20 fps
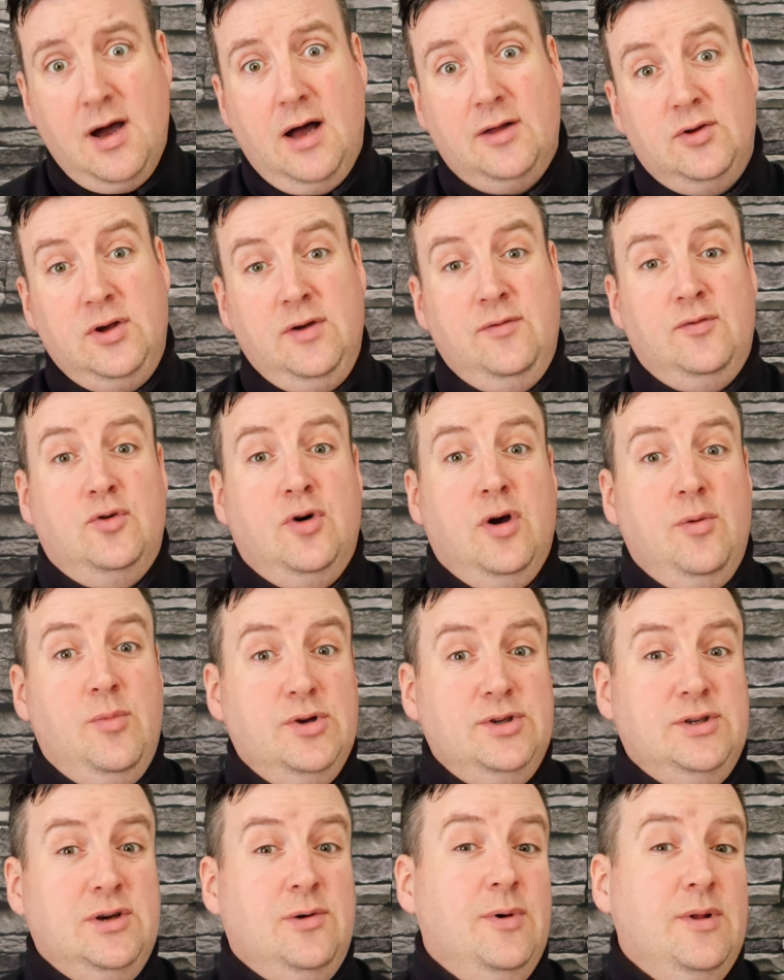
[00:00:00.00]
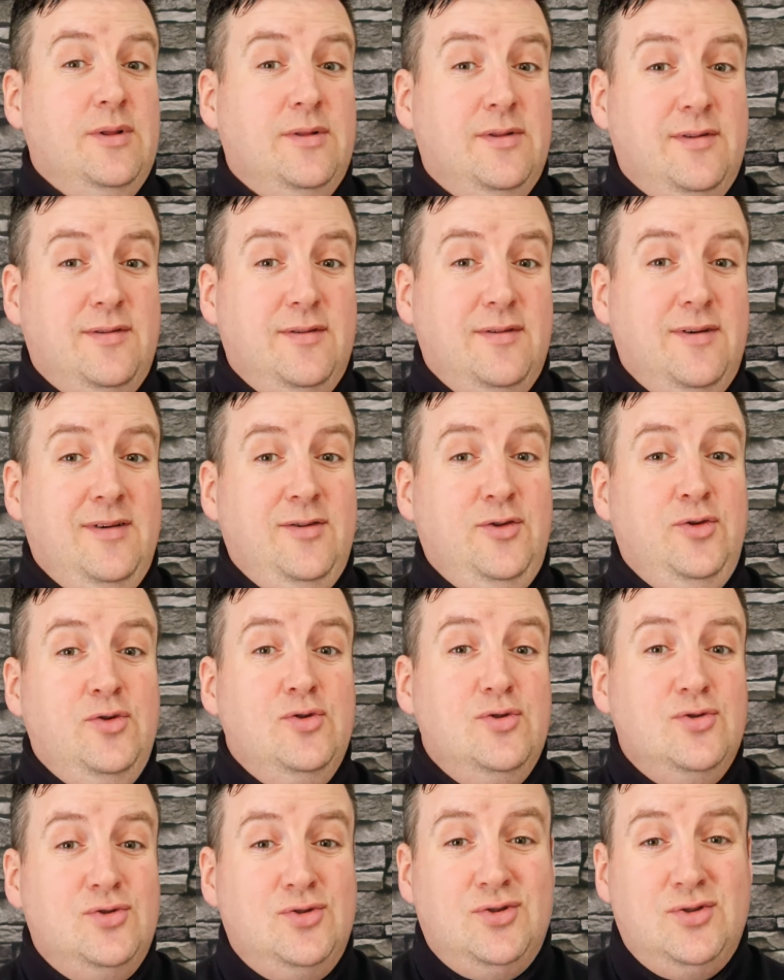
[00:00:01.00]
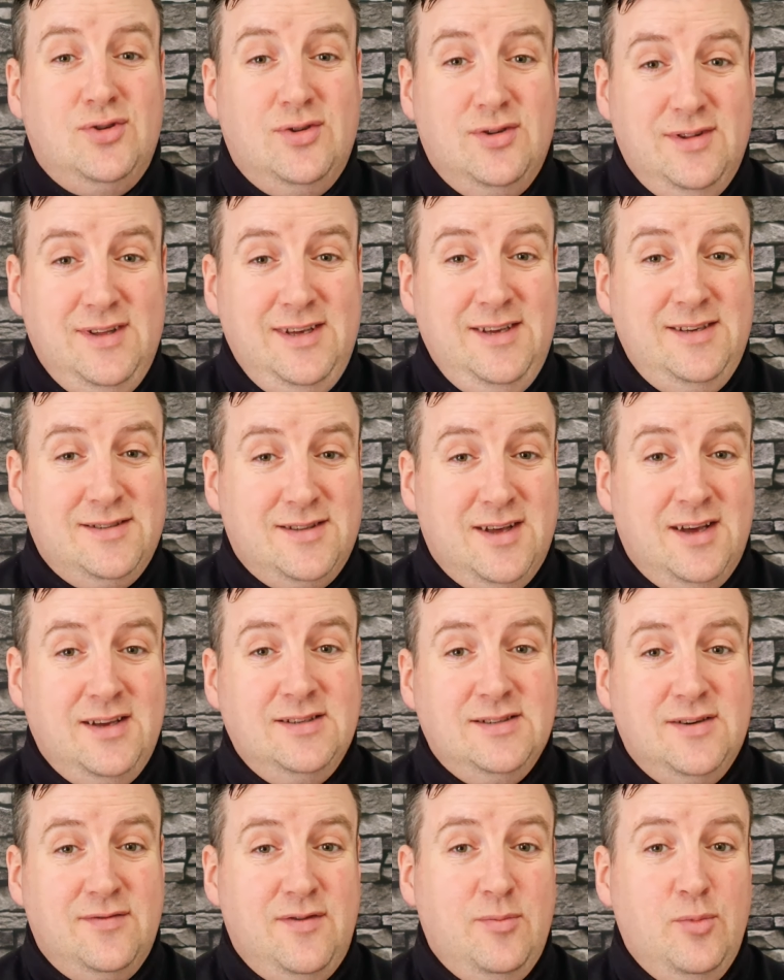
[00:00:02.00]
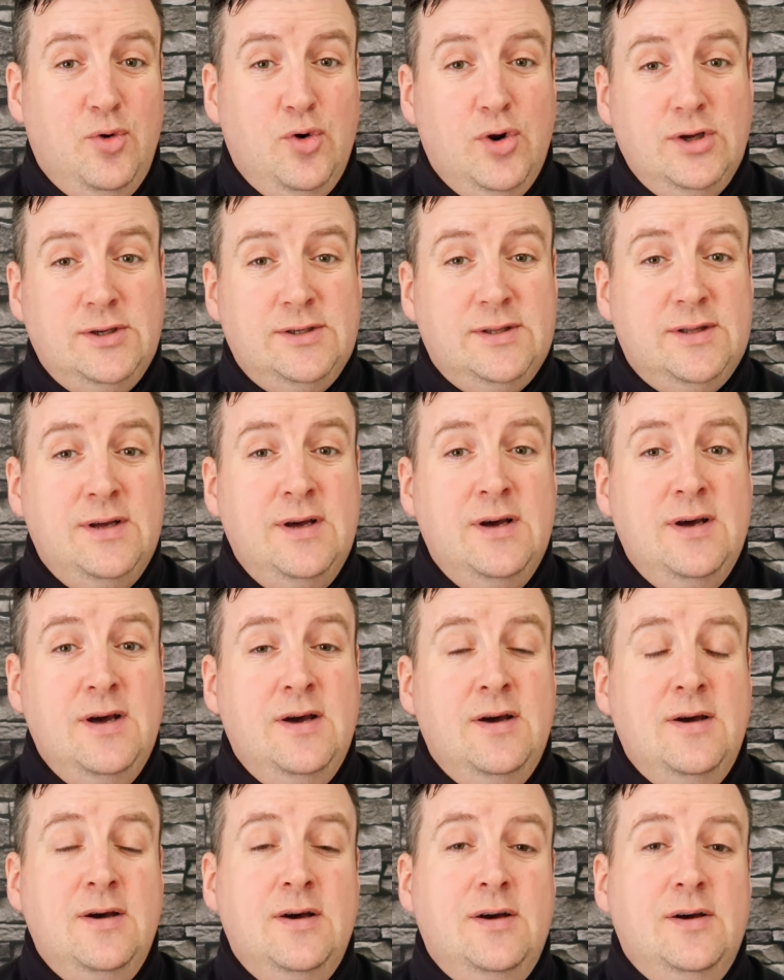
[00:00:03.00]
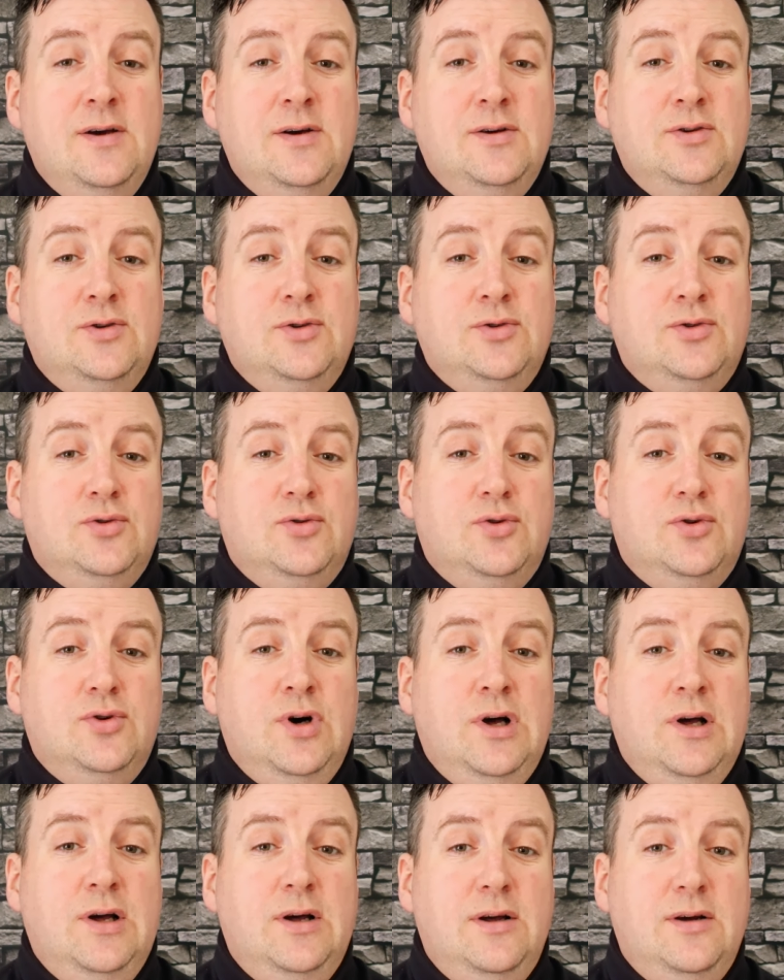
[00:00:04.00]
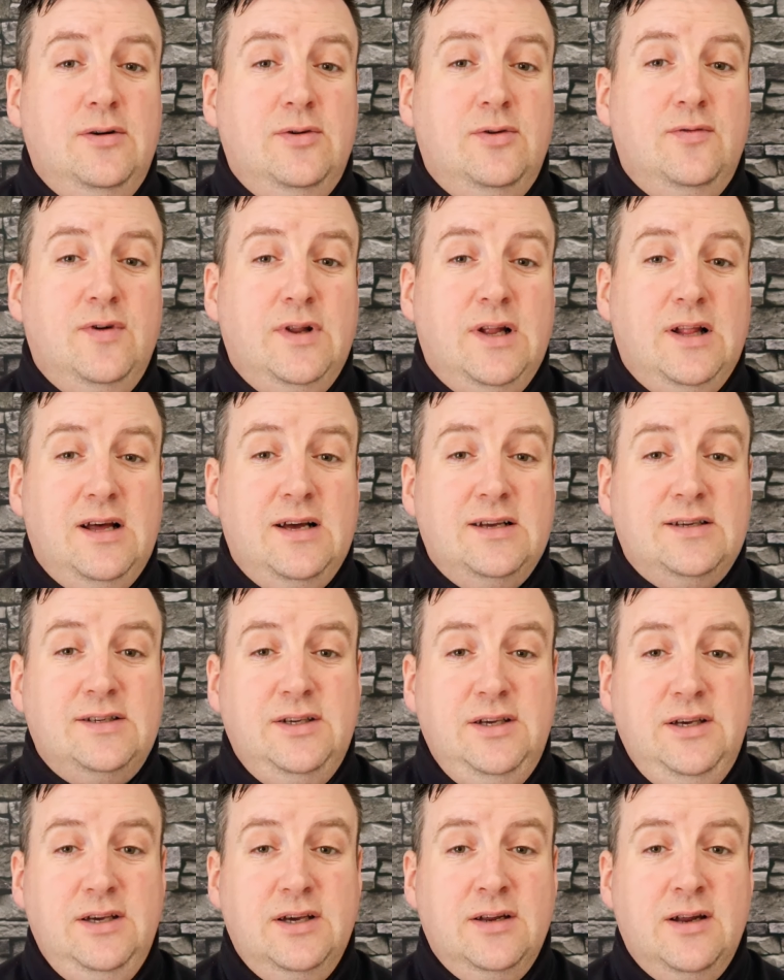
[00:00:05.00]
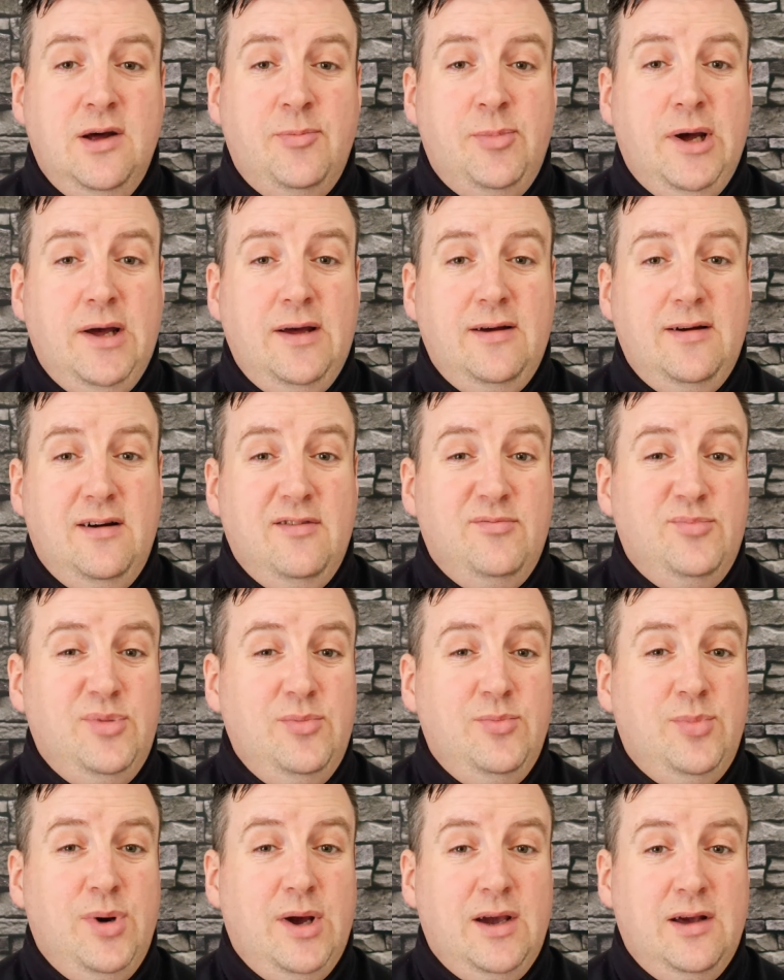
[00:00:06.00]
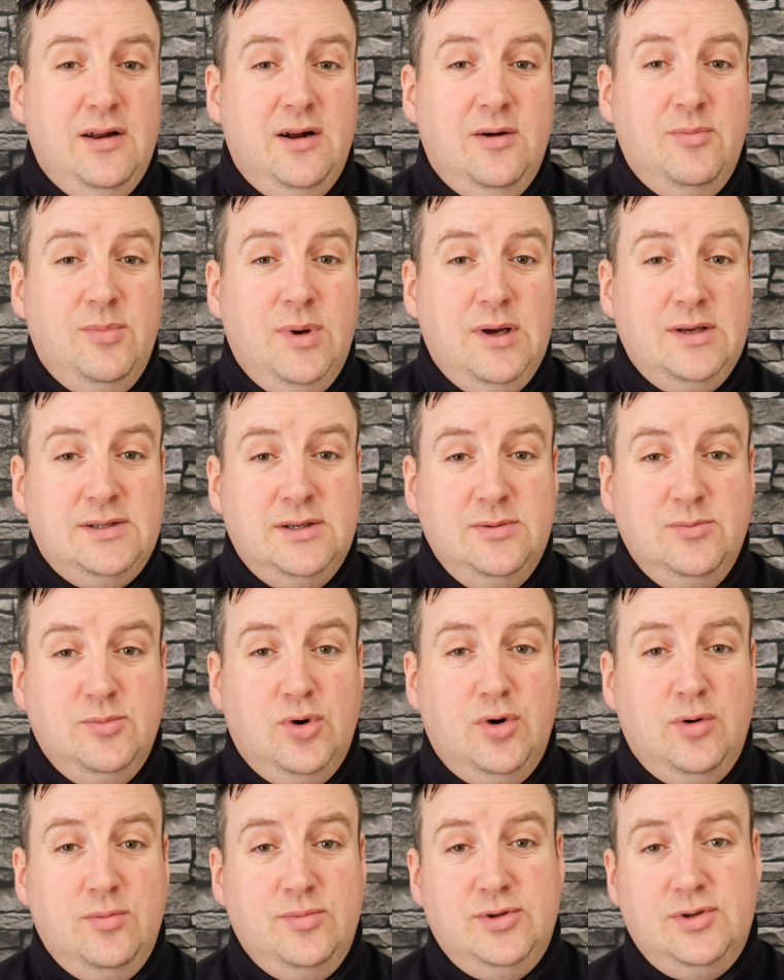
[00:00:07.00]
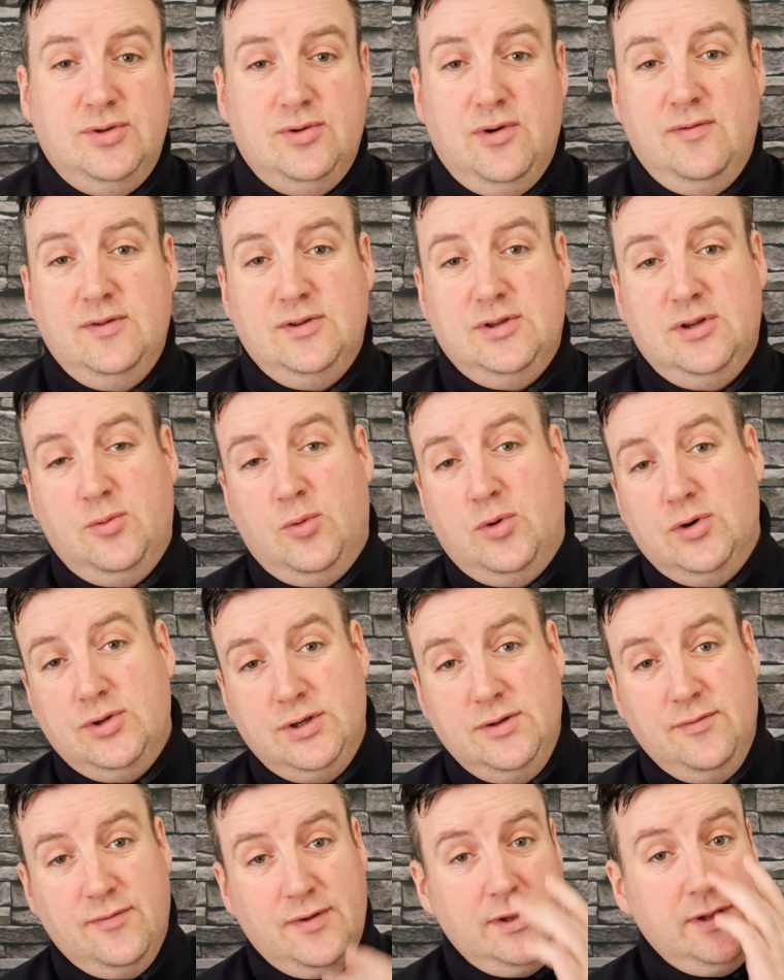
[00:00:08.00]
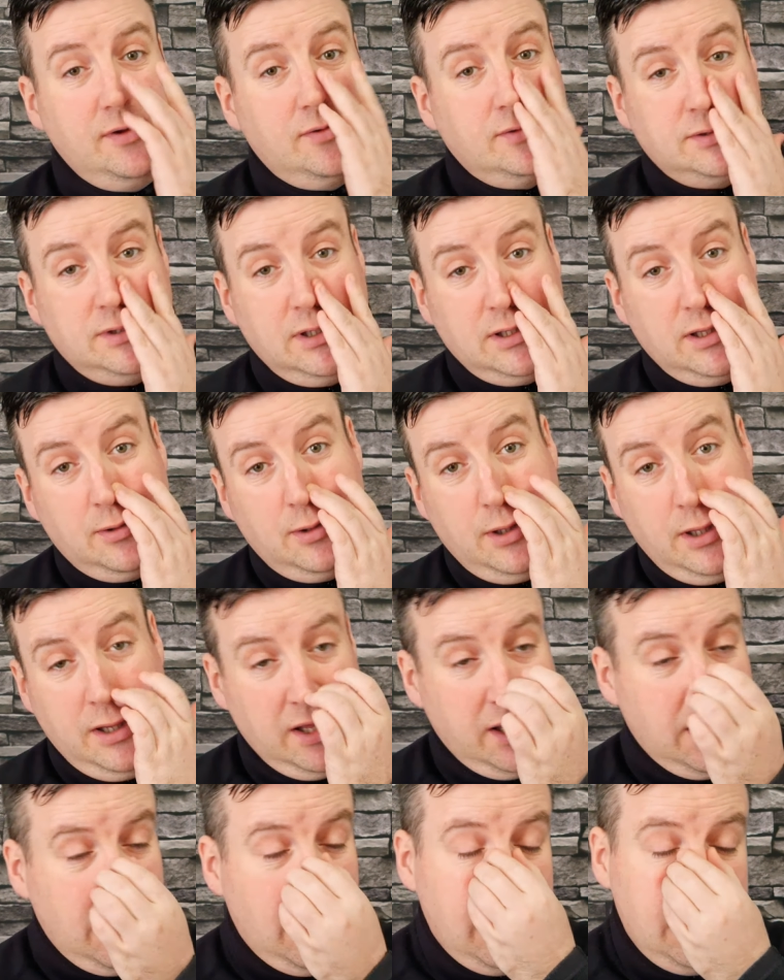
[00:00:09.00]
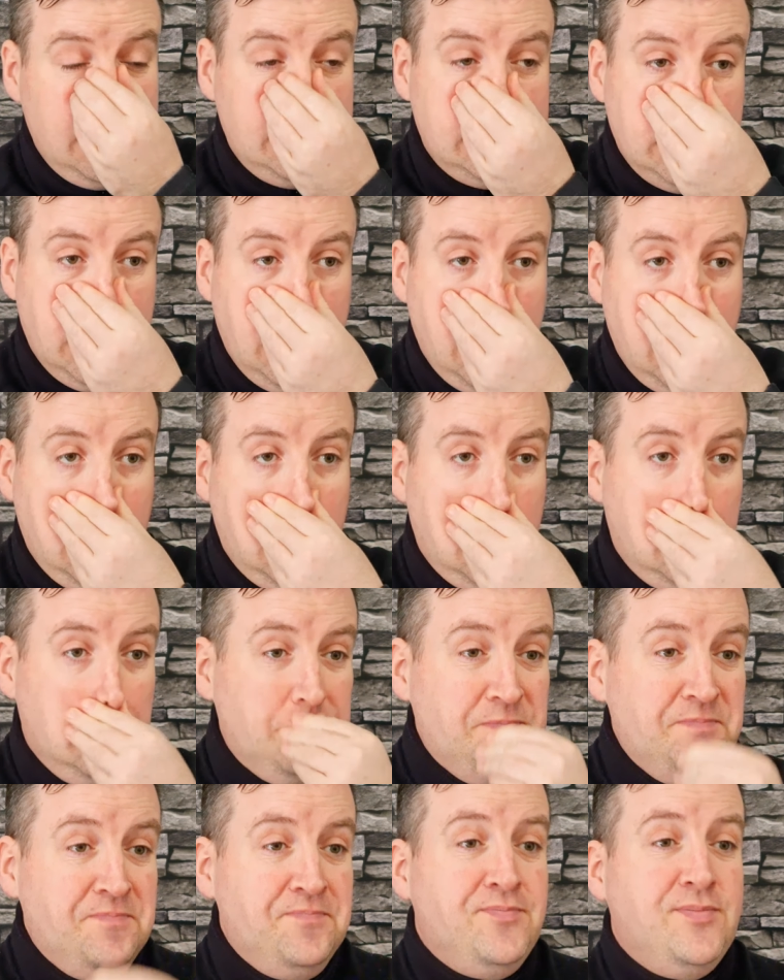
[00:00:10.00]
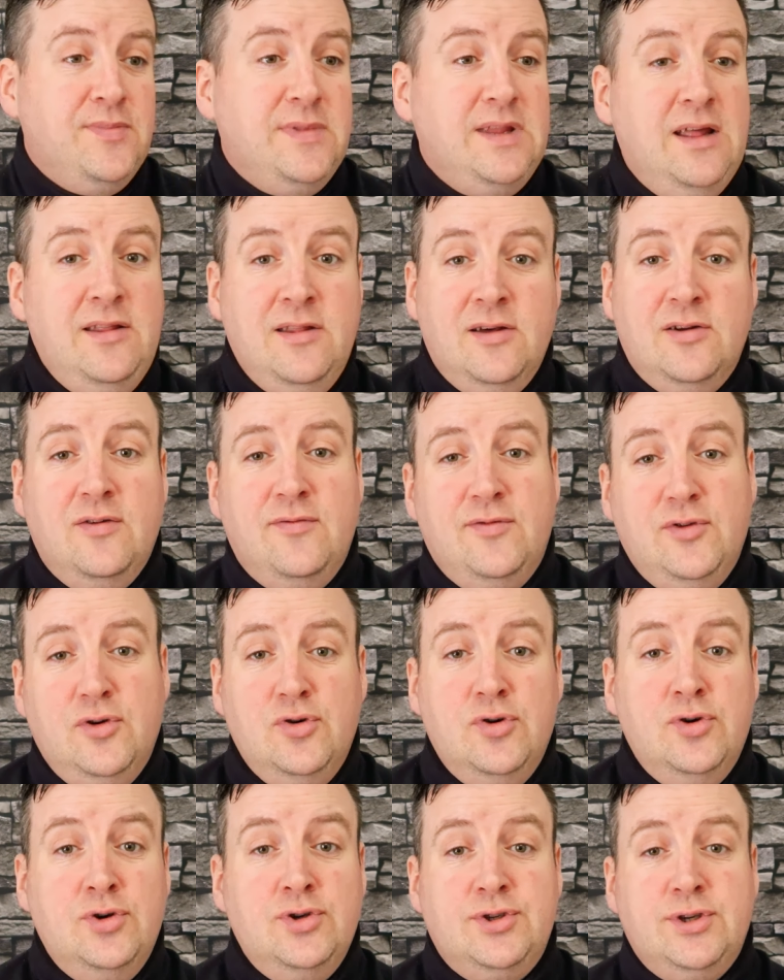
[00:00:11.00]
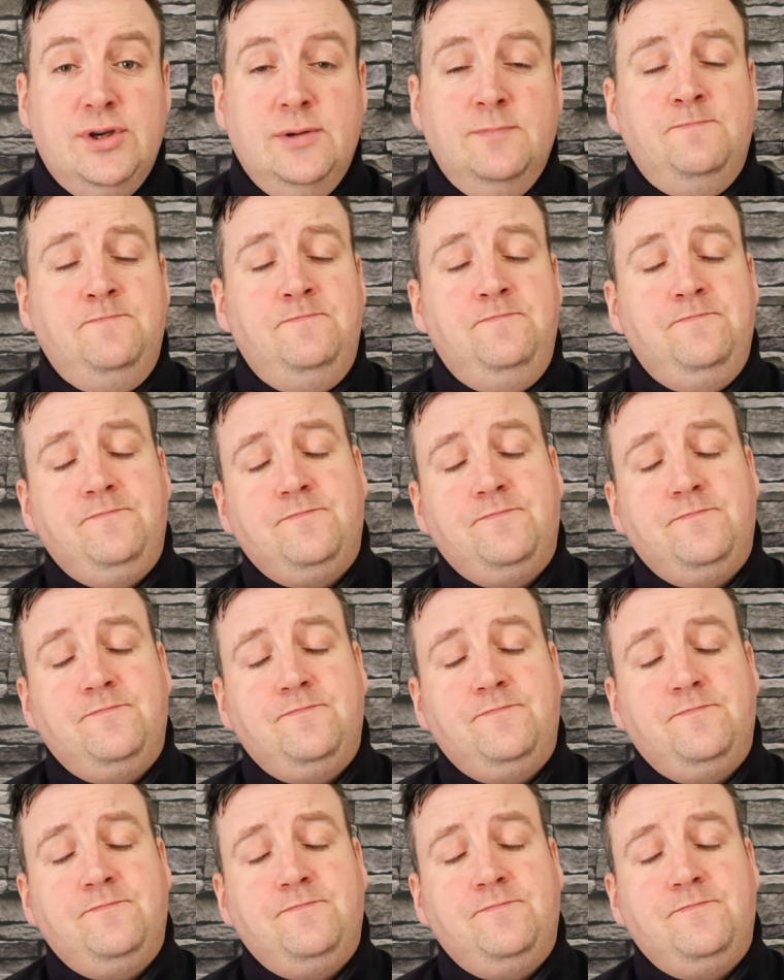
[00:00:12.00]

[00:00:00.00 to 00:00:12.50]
I don't even know how much I would use these things, if I'm honest. So over the last year and a bit, I've been picking up bits and bobs, obviously watching videos of the guys, doing the reviews and